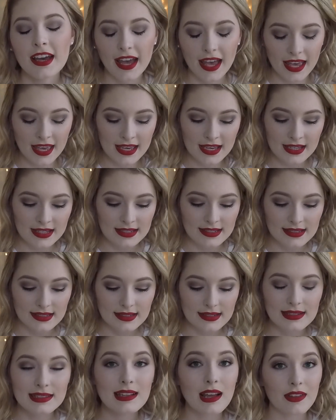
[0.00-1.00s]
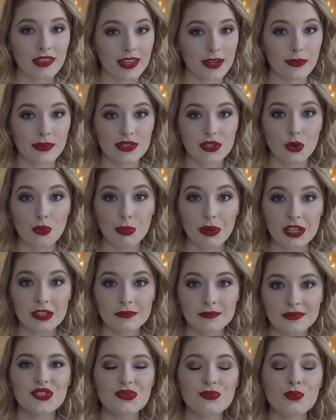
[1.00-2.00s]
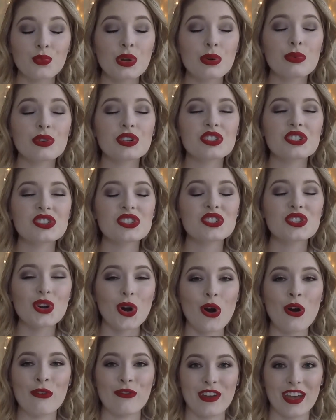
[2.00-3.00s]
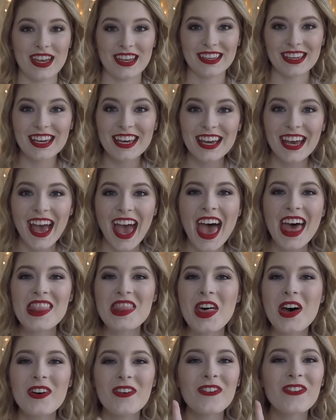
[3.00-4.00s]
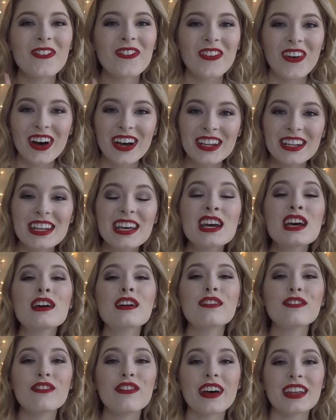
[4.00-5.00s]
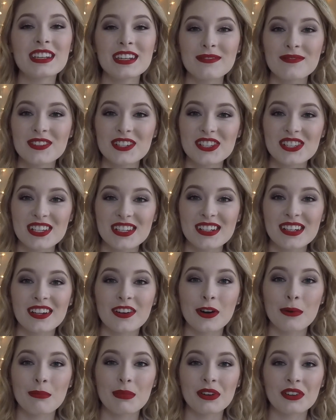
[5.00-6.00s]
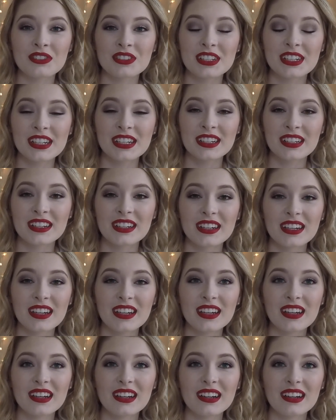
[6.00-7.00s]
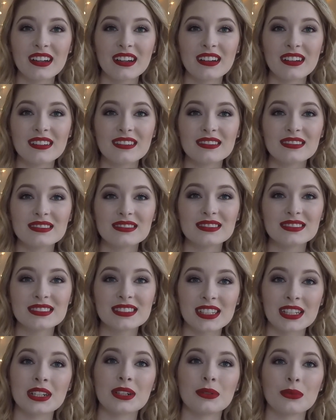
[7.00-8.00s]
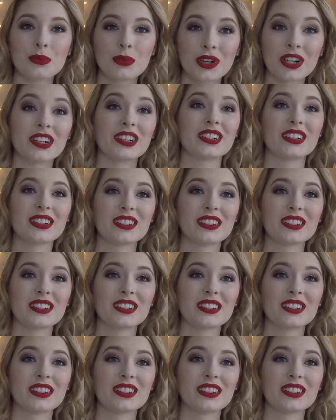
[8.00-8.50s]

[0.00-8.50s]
and nothing was open. We were starving and the one vending machine in our building didn't work.